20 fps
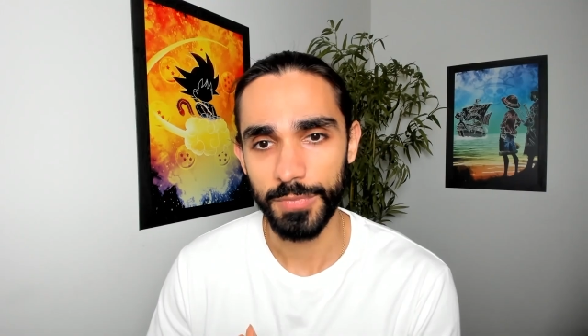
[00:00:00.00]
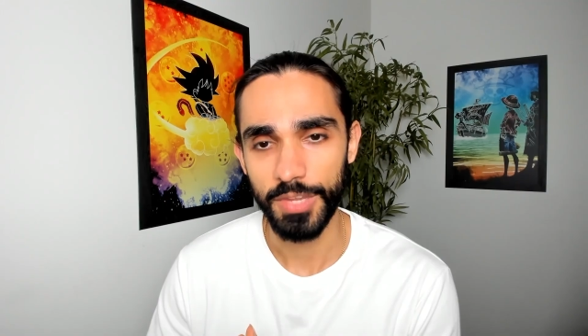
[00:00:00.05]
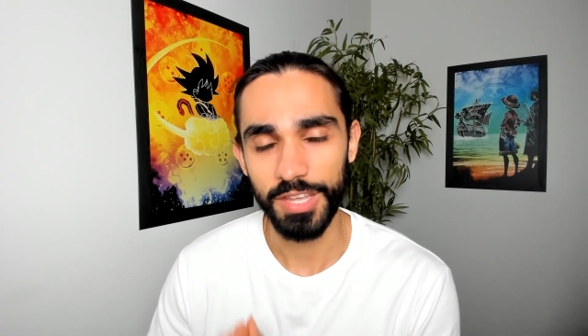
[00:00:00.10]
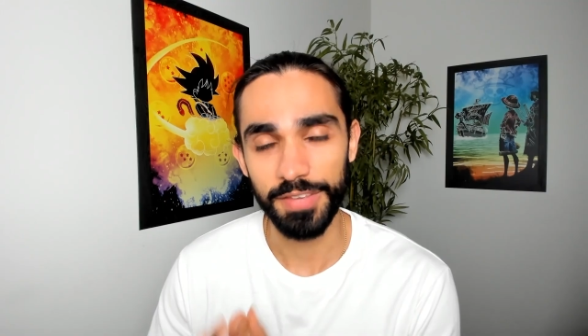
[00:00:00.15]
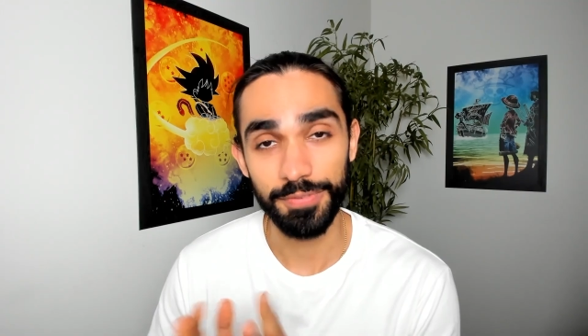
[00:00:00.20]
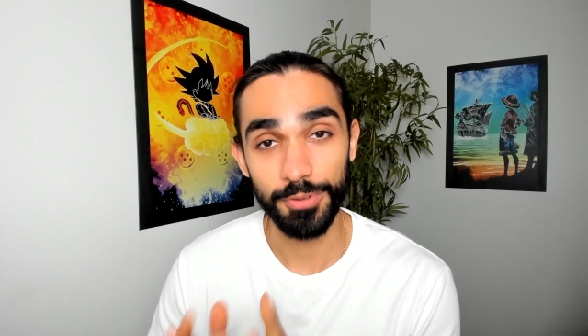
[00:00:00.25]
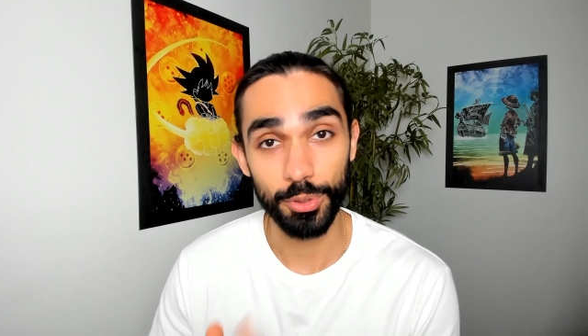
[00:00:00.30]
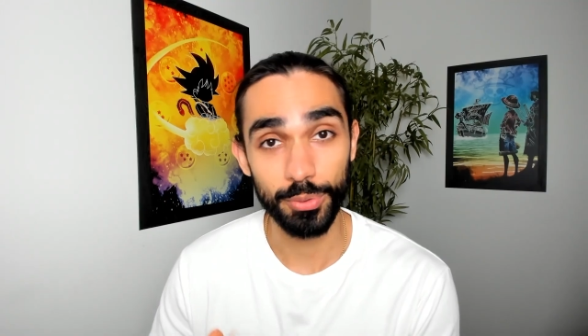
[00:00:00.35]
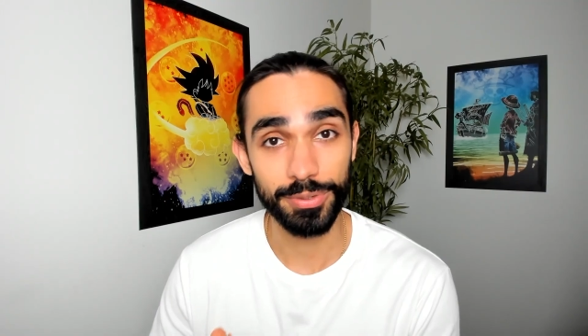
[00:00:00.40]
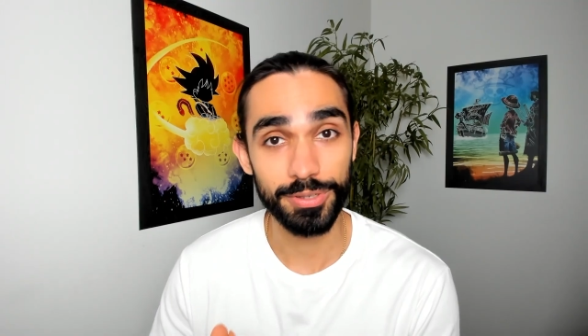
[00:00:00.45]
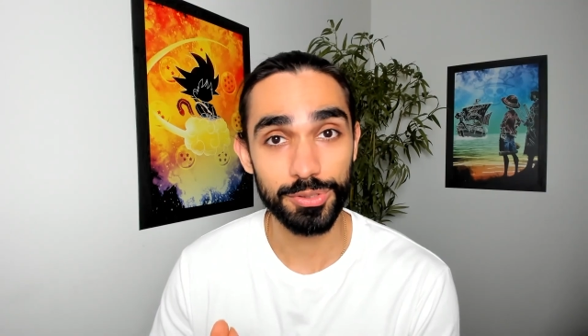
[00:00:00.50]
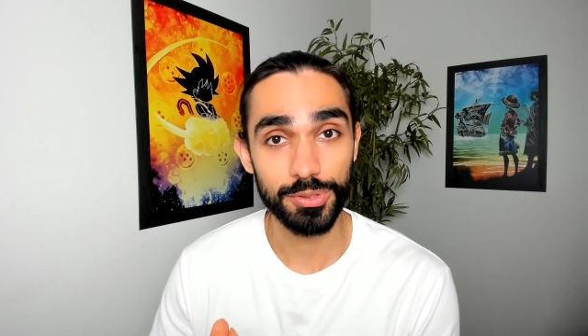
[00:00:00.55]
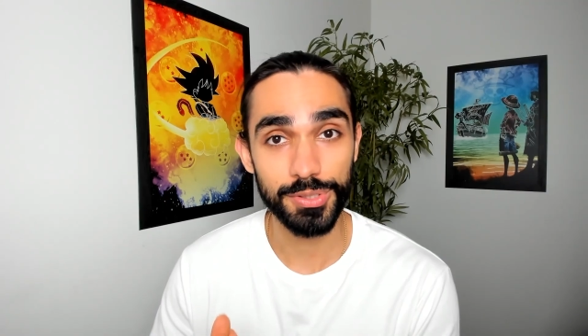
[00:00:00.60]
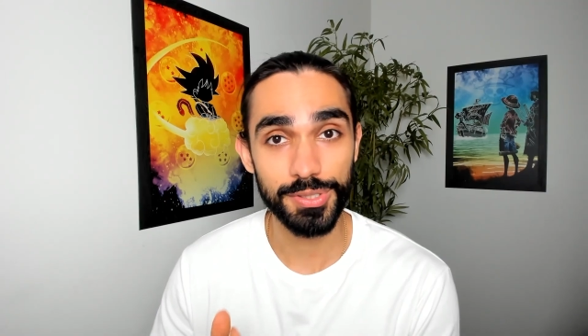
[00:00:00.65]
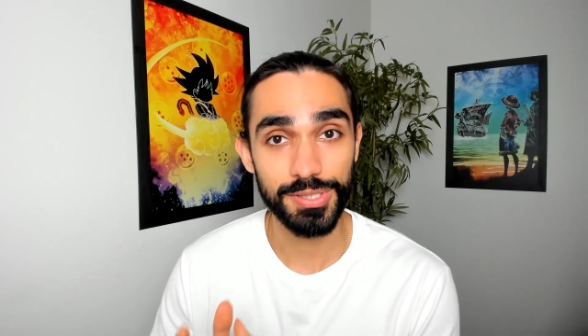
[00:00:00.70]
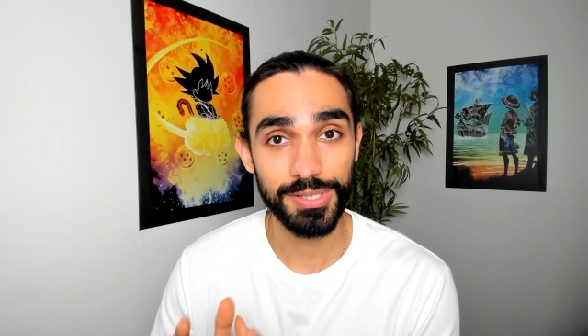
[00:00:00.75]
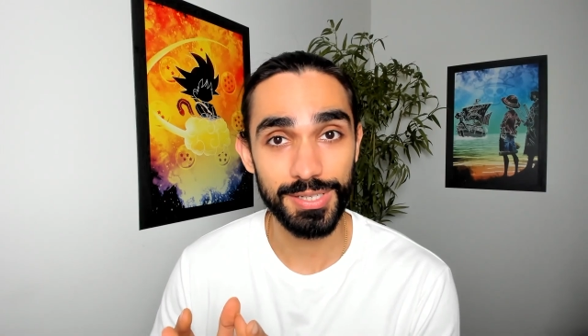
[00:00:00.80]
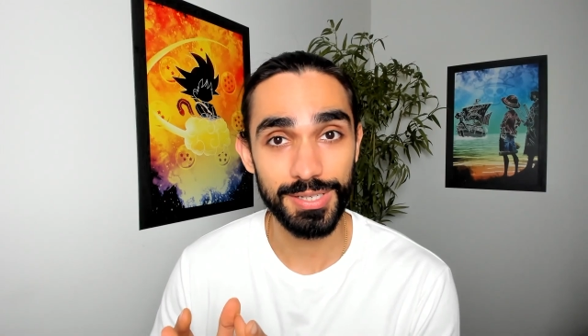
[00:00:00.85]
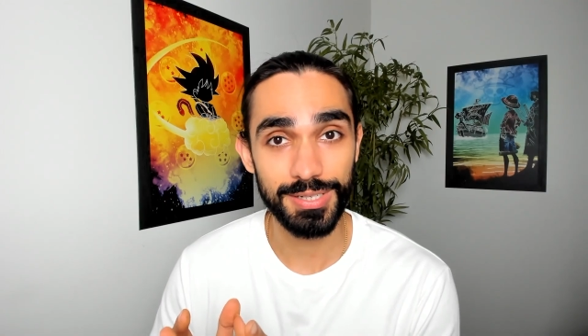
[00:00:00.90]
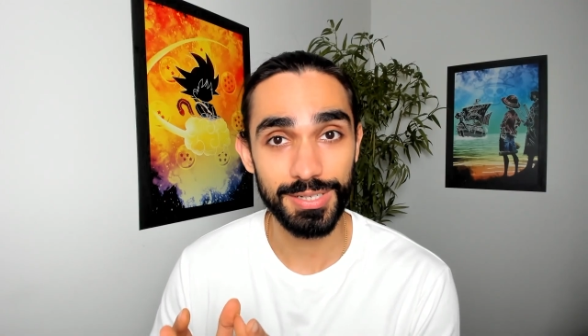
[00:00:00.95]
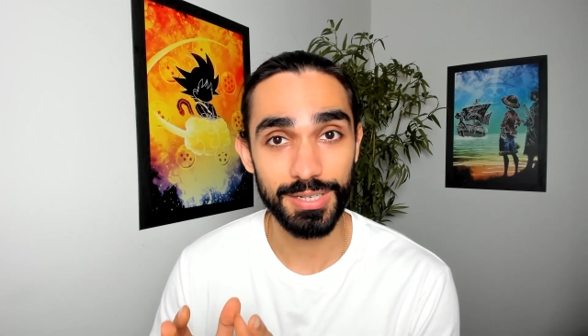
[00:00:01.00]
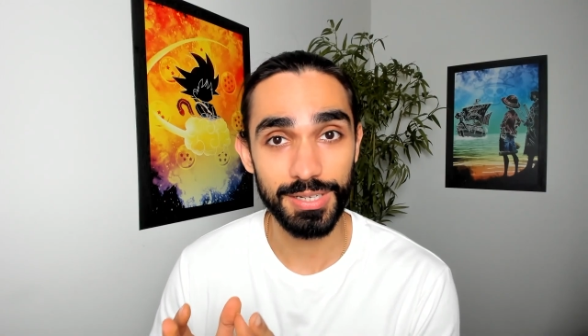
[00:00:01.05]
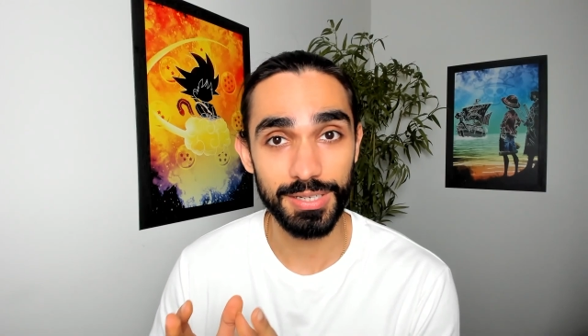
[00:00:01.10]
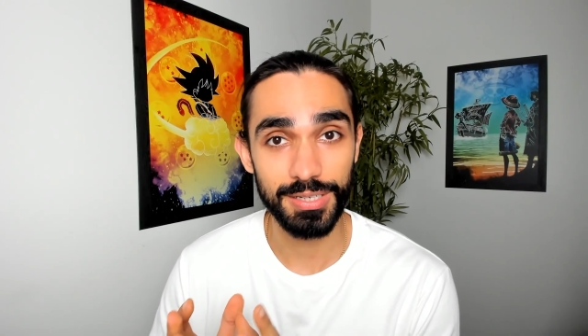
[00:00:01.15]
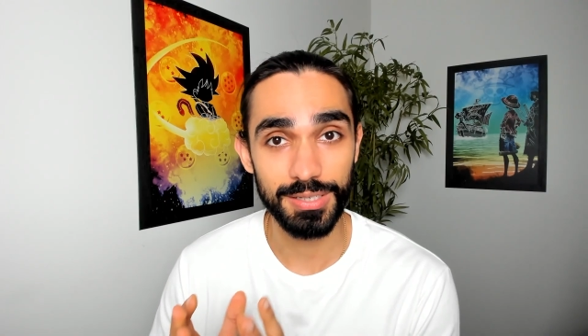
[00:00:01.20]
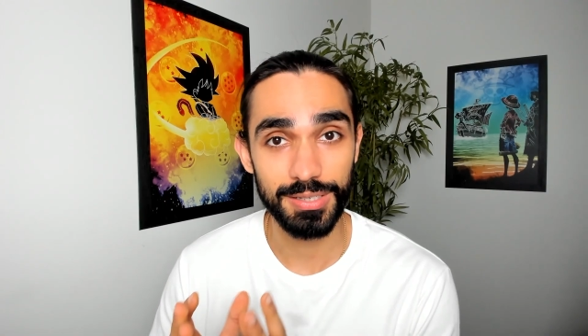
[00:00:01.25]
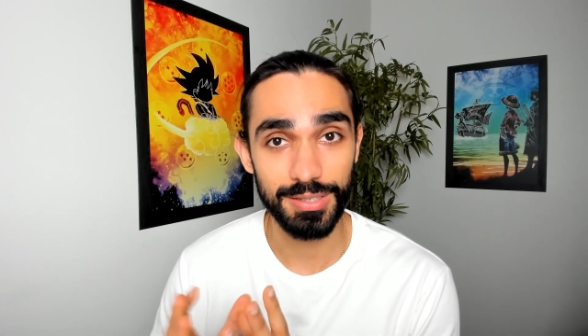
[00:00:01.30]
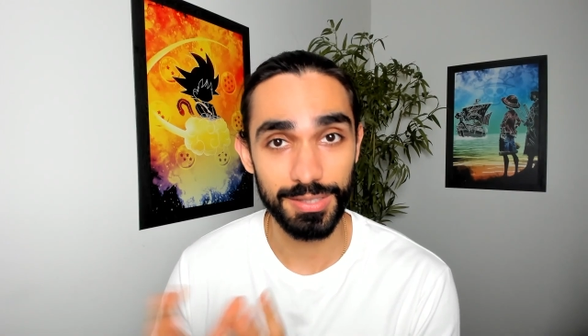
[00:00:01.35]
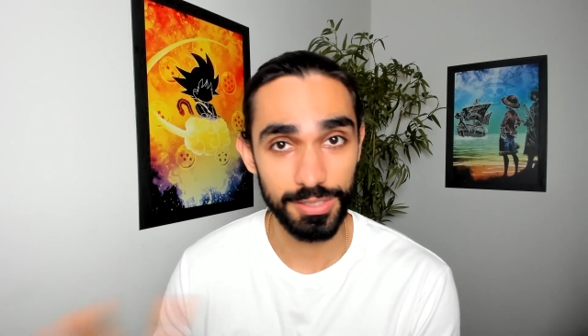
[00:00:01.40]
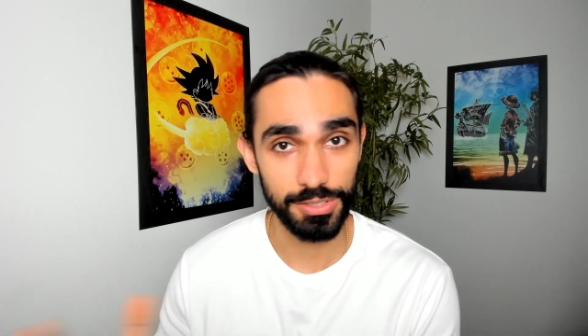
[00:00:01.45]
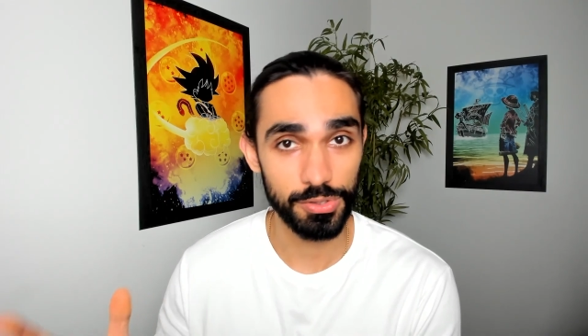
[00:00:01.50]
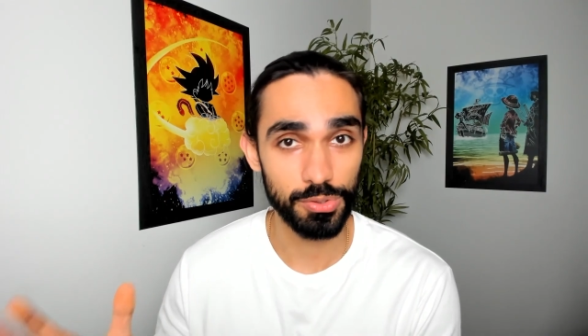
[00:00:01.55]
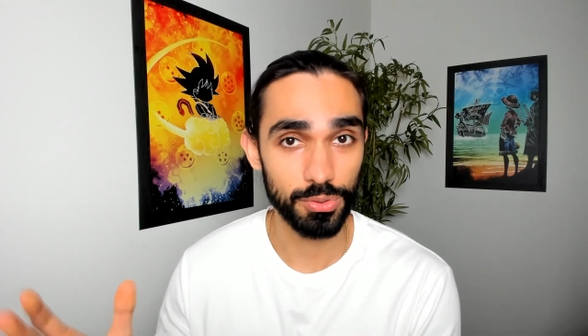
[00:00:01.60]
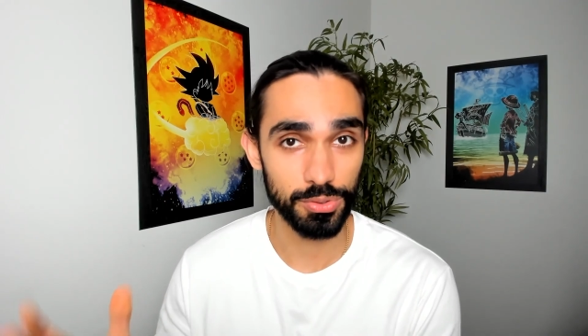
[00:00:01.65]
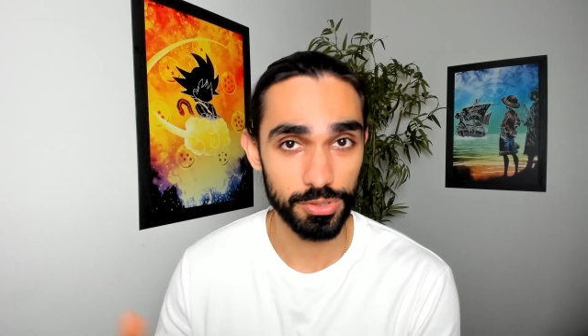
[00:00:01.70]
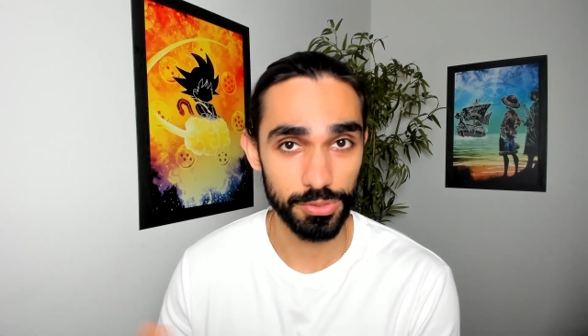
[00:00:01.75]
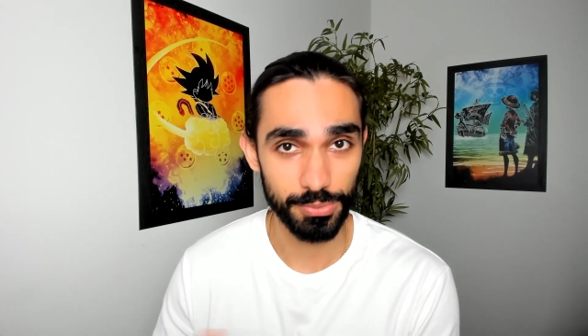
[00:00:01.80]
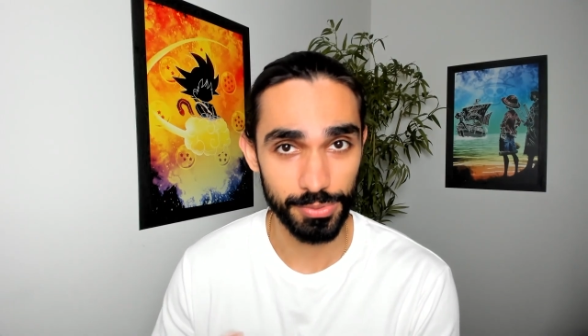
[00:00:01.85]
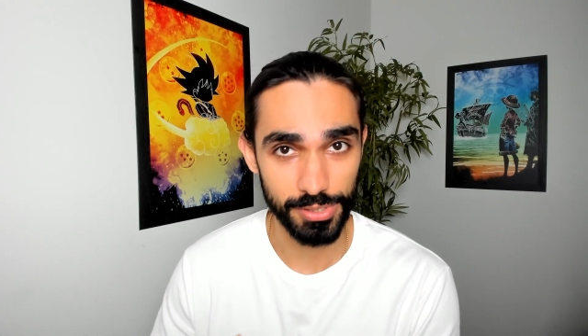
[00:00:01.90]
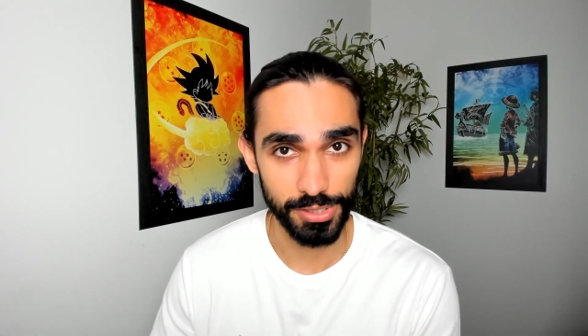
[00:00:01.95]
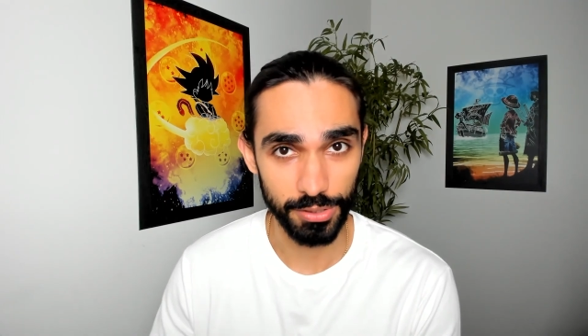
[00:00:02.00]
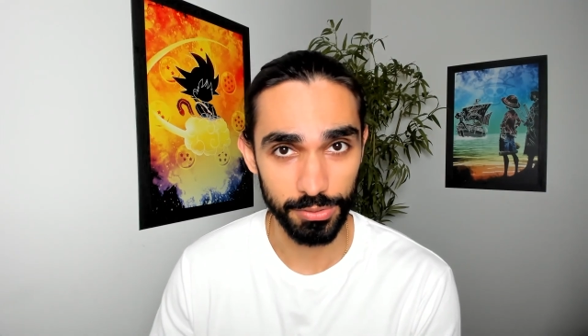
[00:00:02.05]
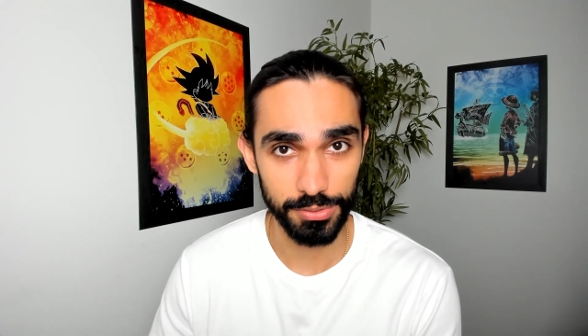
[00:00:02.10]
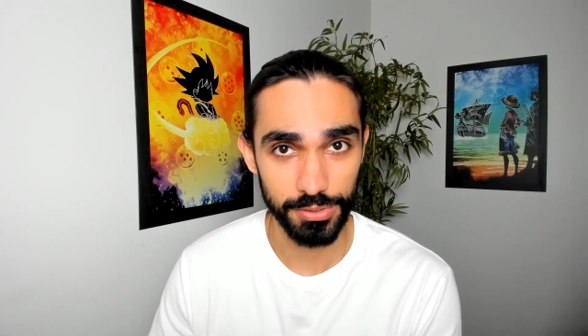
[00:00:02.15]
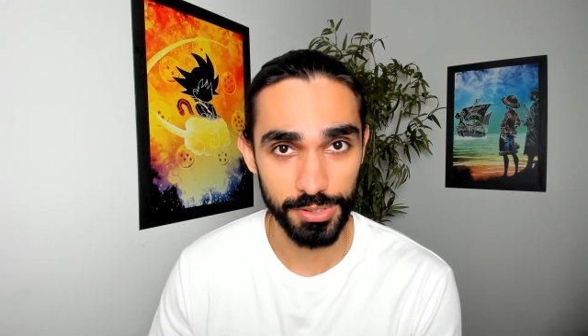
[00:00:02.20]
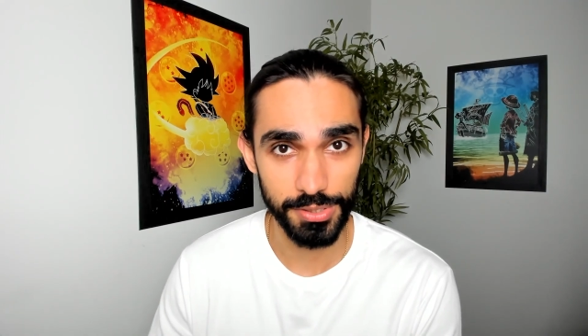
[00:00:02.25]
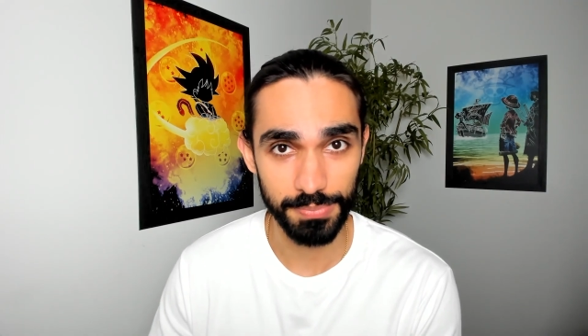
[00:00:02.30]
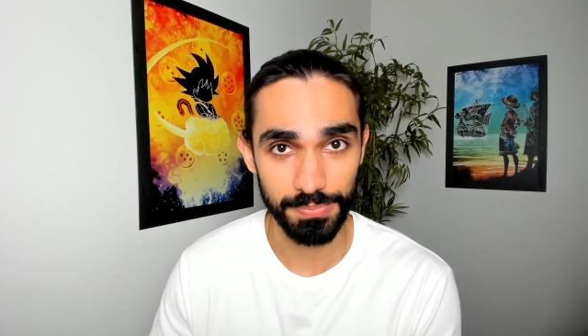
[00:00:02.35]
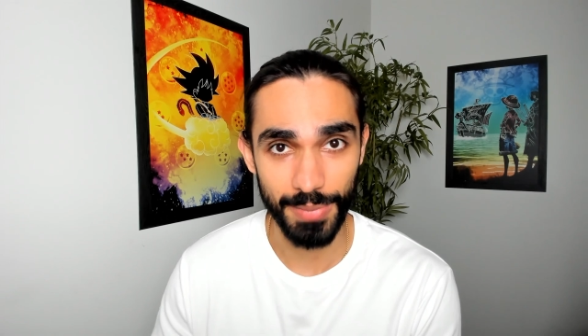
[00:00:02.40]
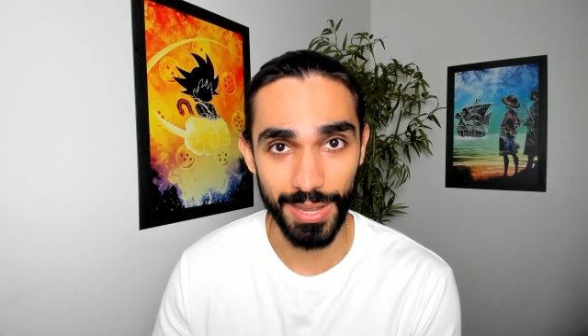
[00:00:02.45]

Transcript: If you're interested in these sorts of results